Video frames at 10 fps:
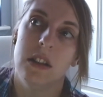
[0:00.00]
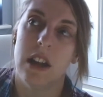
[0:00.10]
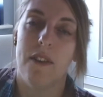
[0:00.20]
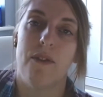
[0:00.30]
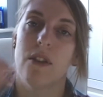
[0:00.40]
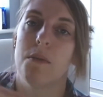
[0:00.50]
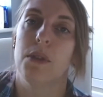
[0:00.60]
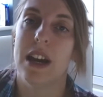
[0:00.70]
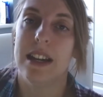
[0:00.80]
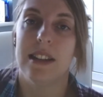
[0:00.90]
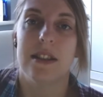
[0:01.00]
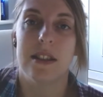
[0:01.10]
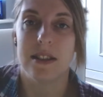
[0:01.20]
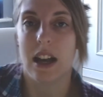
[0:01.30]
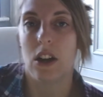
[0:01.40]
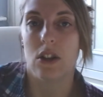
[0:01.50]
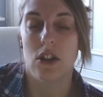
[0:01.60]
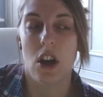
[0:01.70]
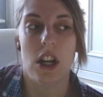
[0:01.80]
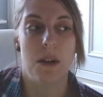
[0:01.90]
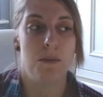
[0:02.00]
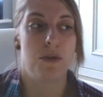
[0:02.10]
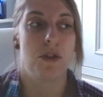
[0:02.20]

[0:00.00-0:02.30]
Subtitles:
different places to sell your turnips.